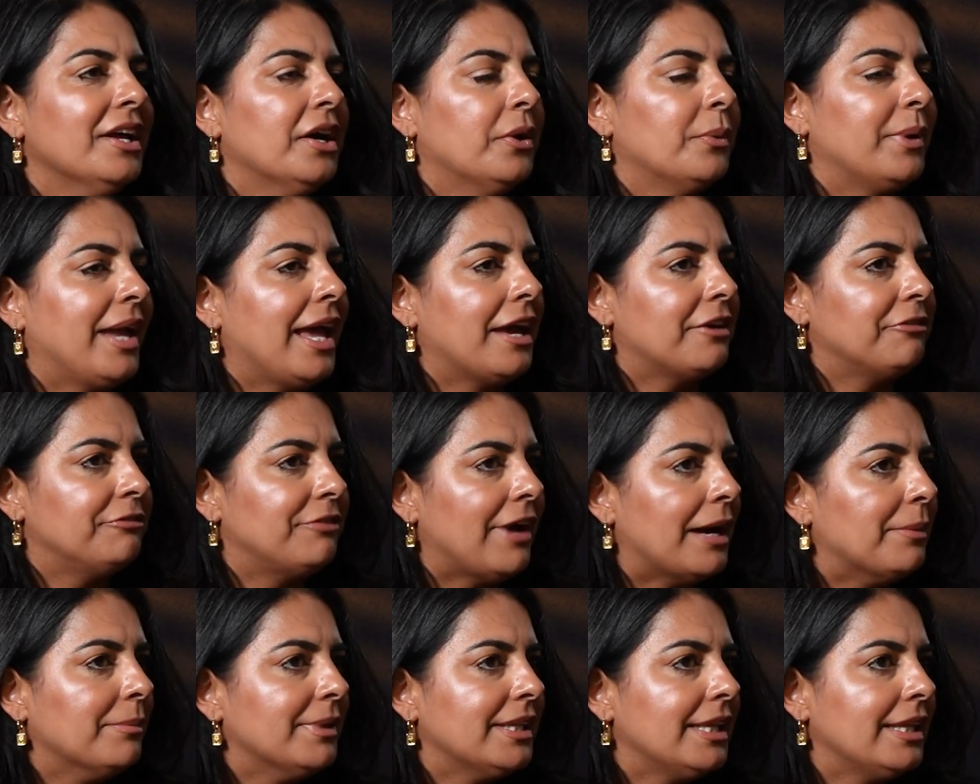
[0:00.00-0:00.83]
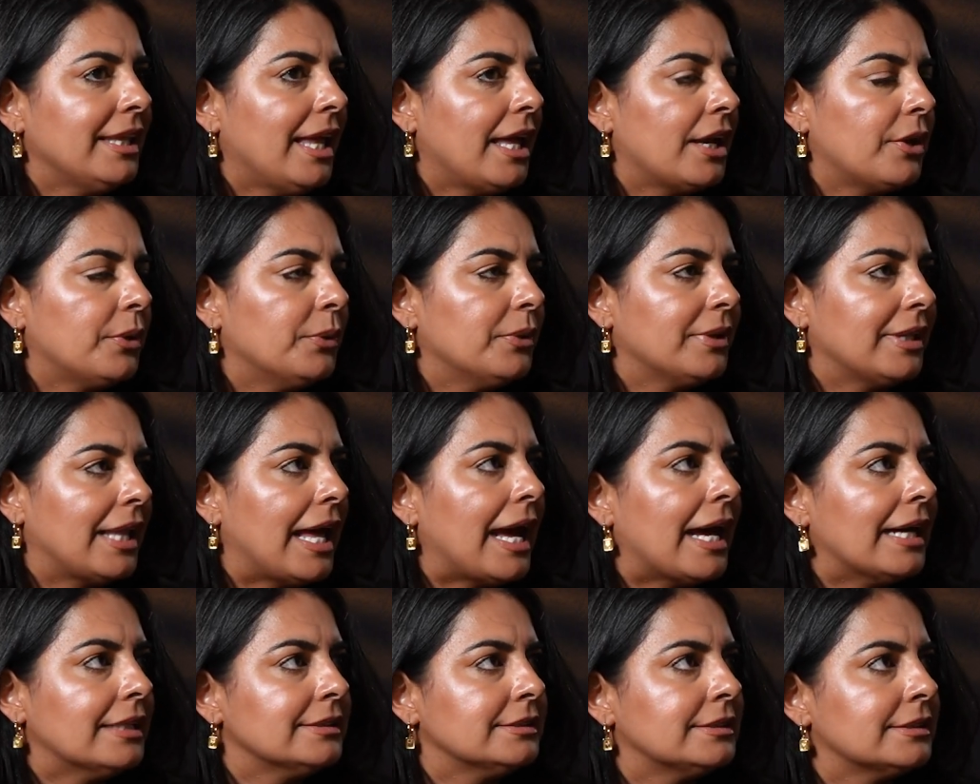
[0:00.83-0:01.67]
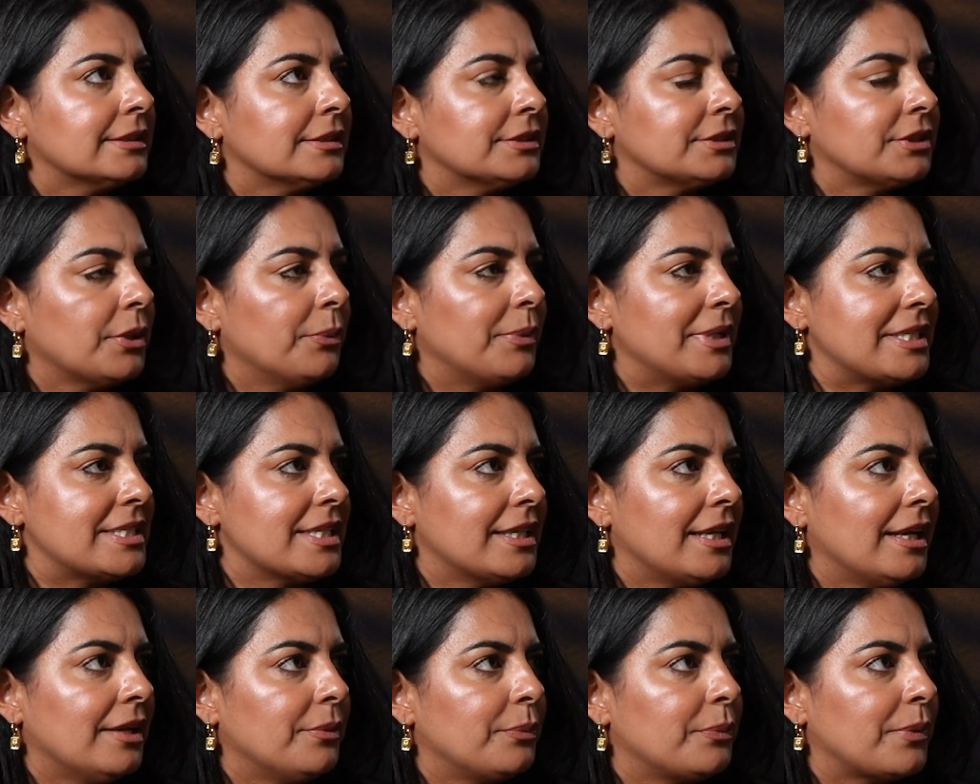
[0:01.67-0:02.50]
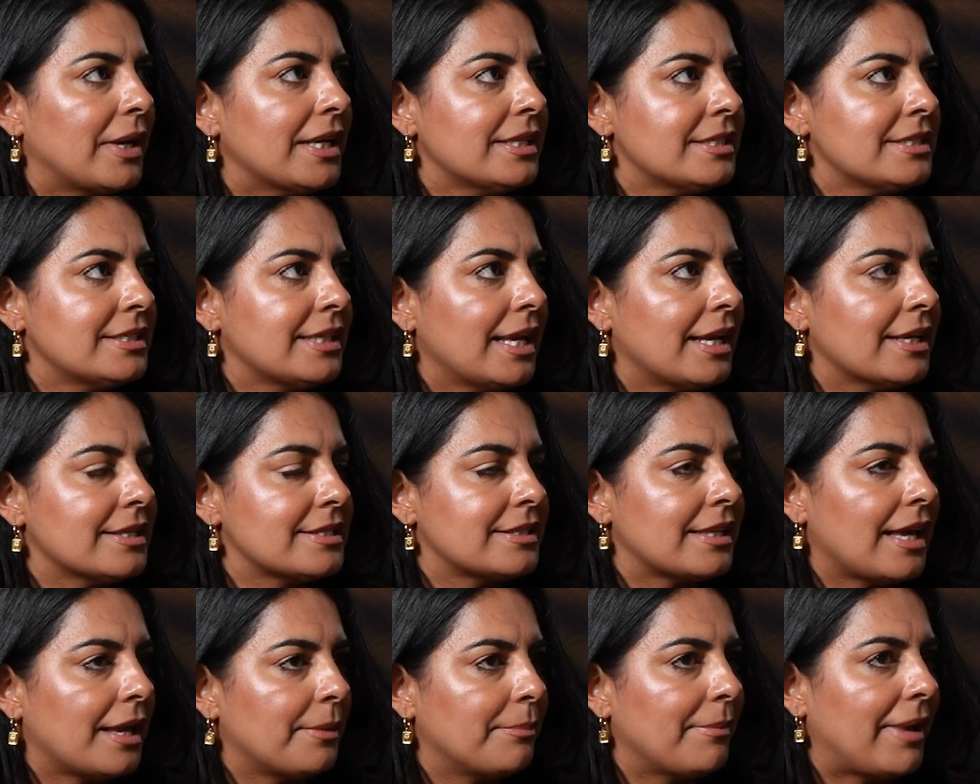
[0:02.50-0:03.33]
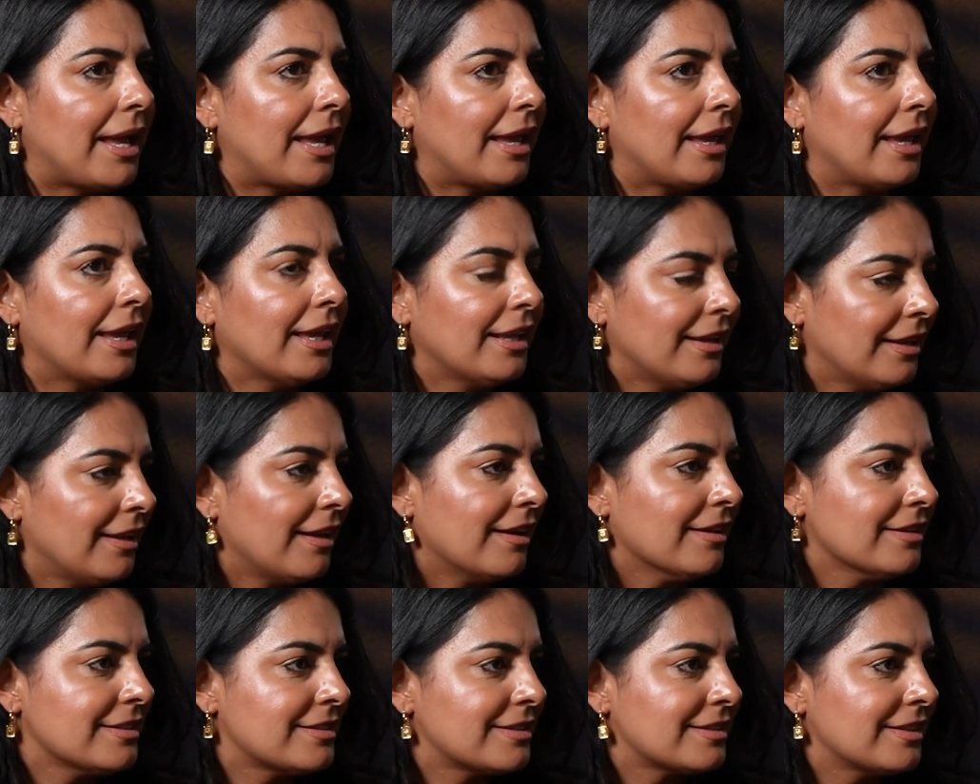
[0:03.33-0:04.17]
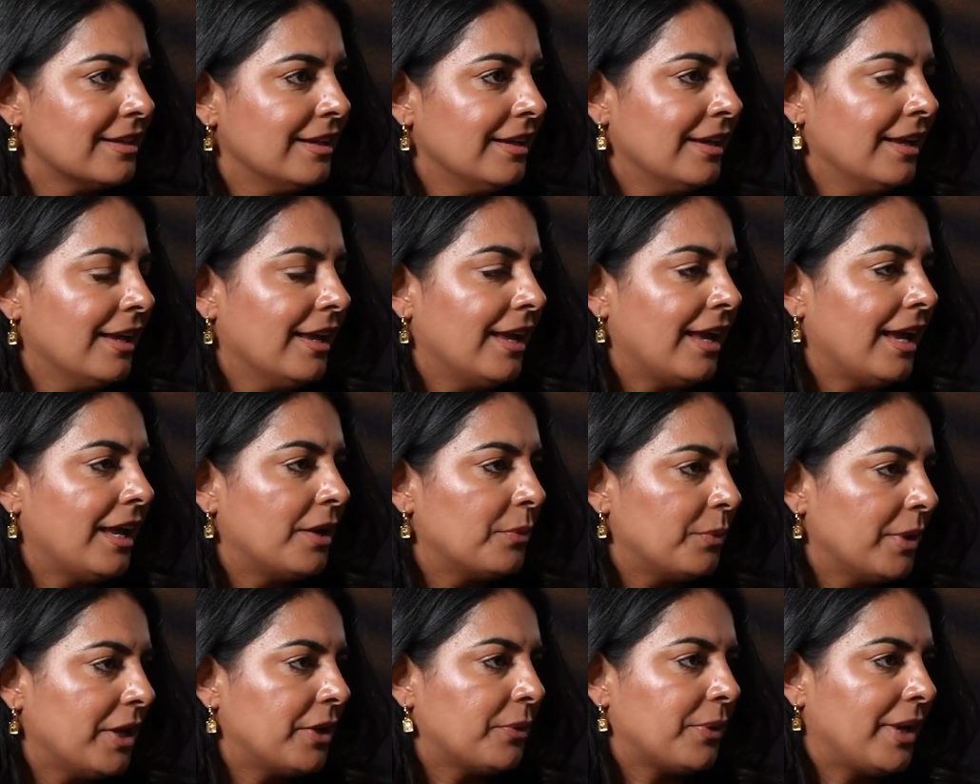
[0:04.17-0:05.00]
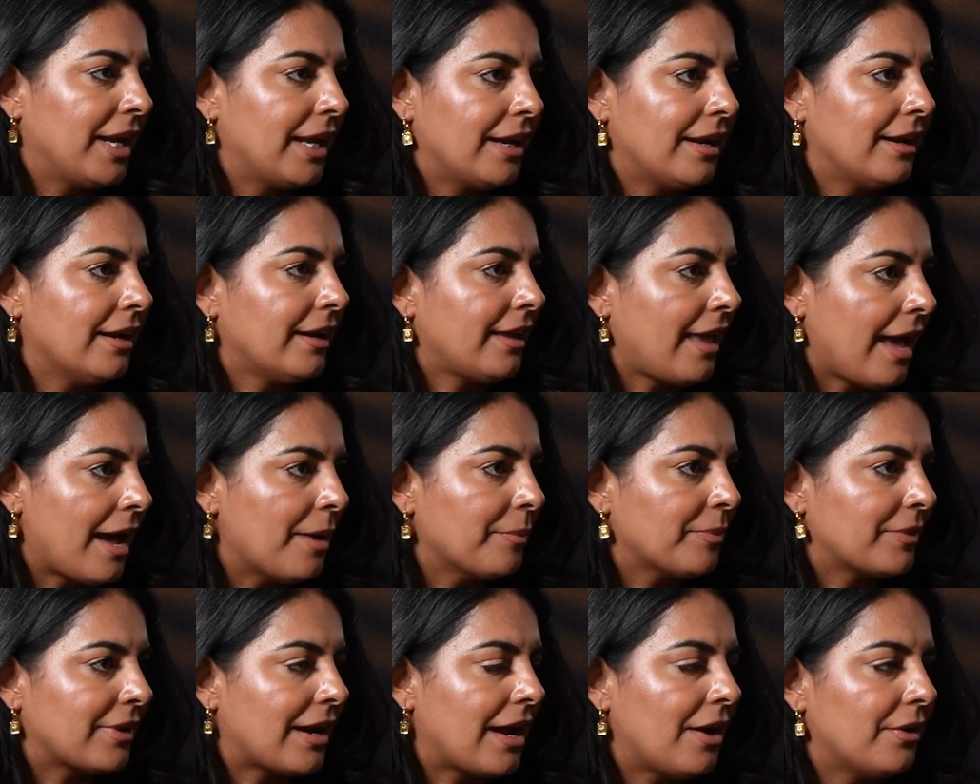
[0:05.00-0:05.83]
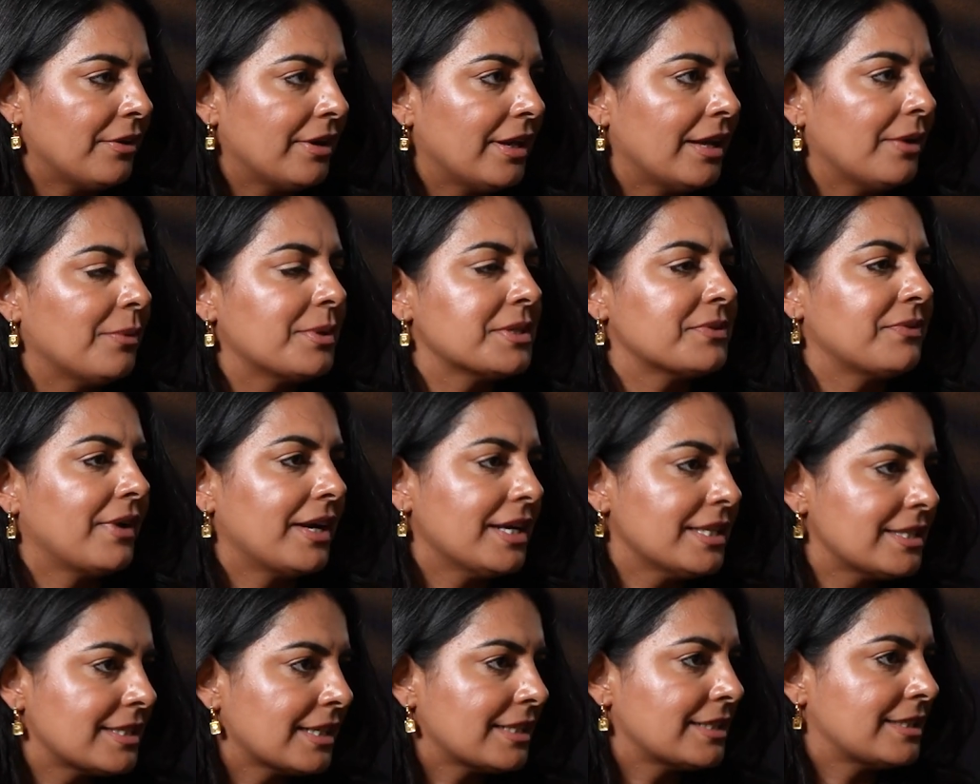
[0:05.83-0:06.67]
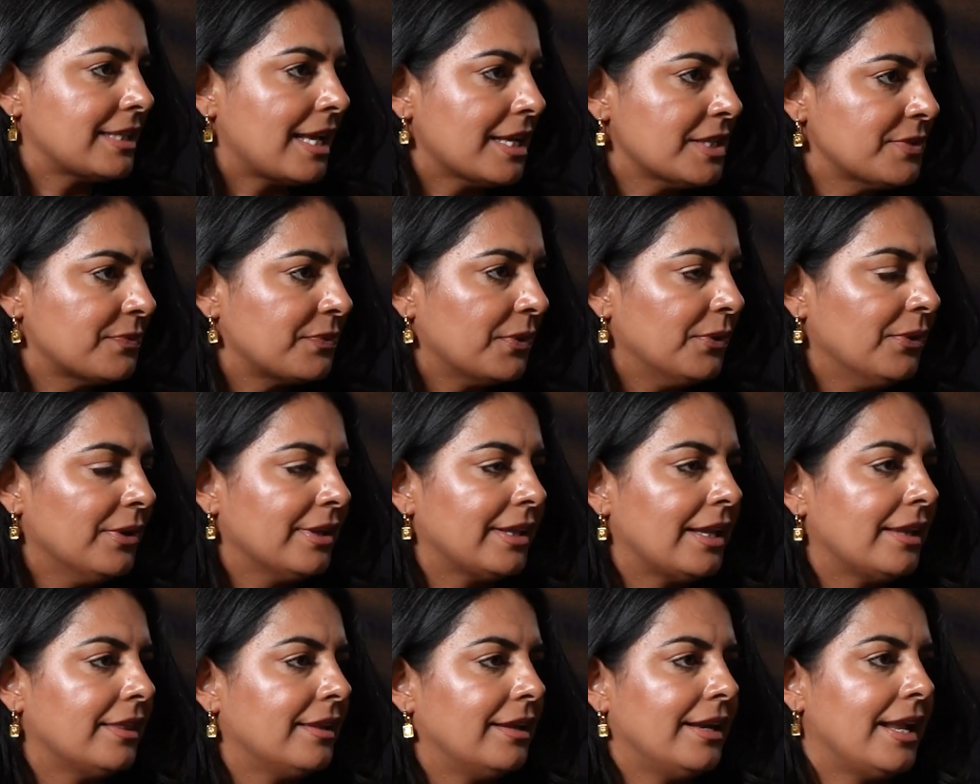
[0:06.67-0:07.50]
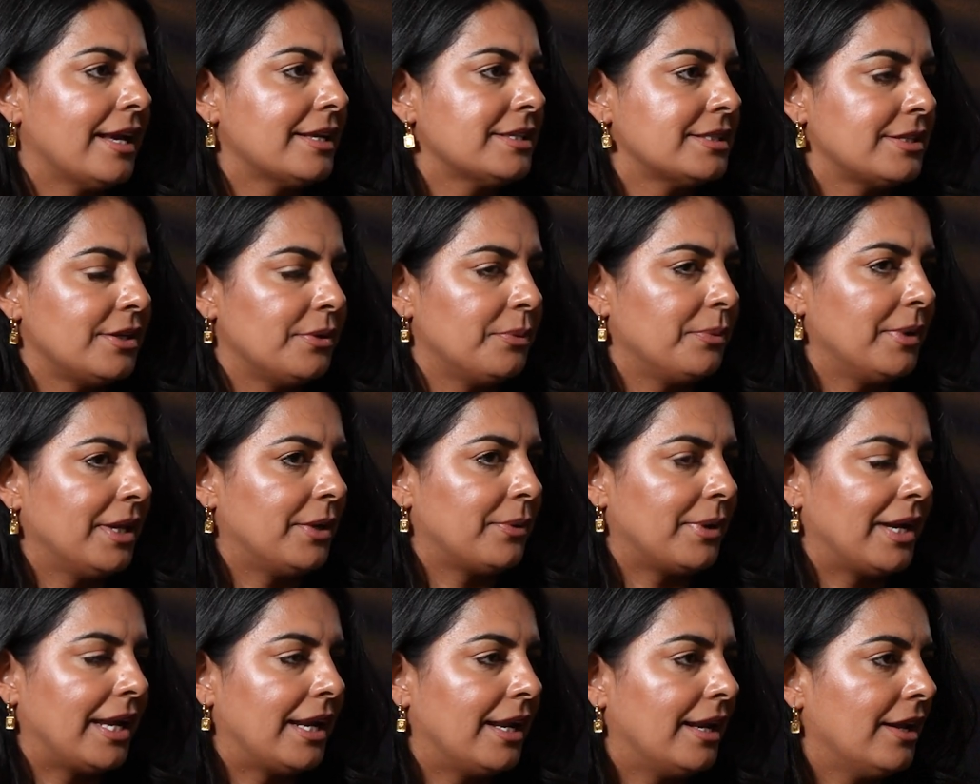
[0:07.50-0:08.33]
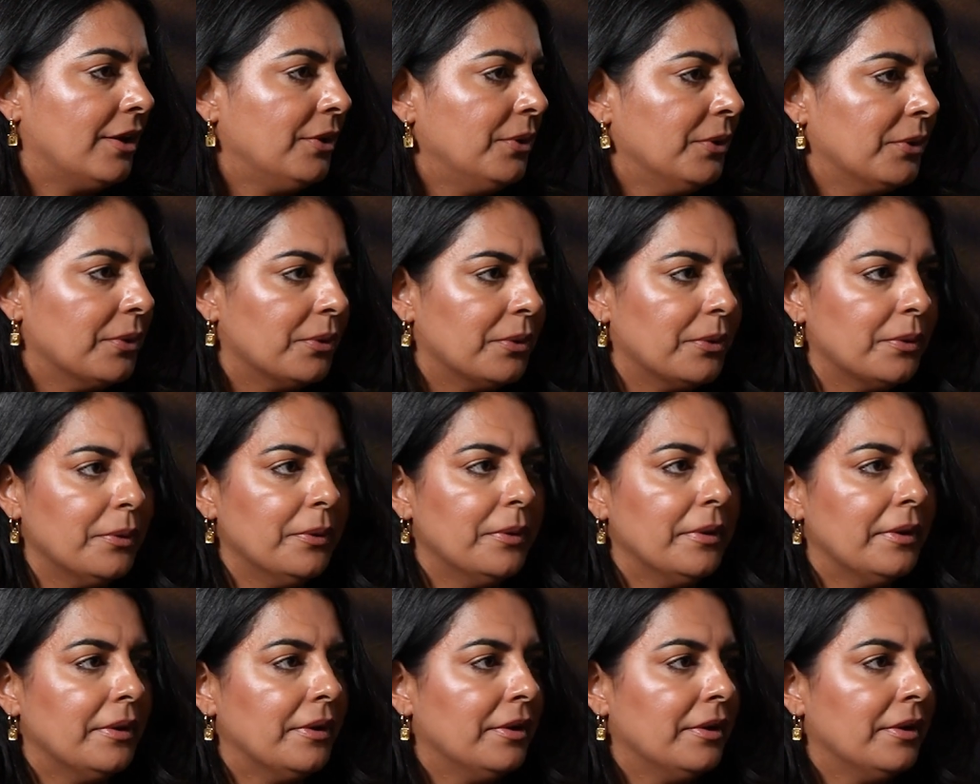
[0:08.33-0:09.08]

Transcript: We had family that owned land. So we did a run test at my in-laws, and we created a campground. It was very successful. And then the next year, we created a whole,